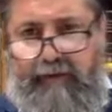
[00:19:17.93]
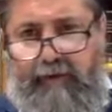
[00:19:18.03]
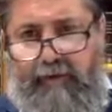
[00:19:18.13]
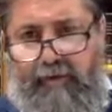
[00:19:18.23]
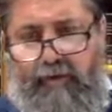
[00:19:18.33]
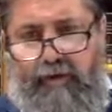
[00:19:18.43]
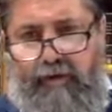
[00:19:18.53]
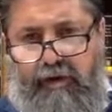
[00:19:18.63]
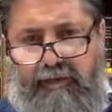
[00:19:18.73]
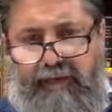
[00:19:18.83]
We go to
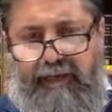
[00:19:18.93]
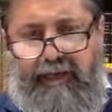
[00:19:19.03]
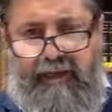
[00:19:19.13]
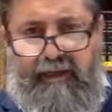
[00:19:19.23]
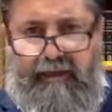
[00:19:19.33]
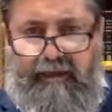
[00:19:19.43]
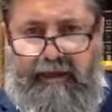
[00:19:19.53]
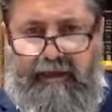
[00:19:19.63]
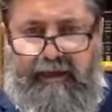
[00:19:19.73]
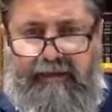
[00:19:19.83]
war every day
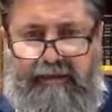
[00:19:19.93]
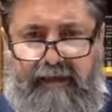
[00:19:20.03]
against